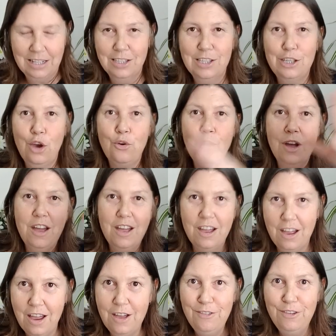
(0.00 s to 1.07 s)
So
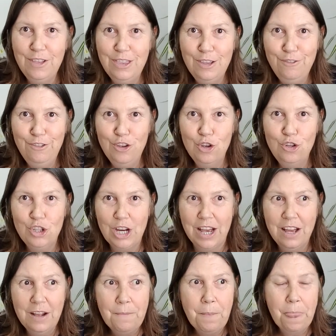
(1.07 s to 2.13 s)
if in the
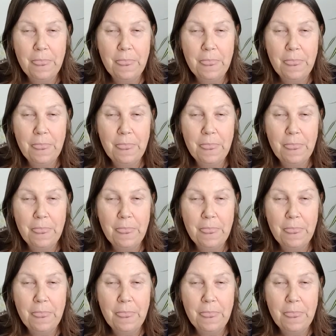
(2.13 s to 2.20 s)
future,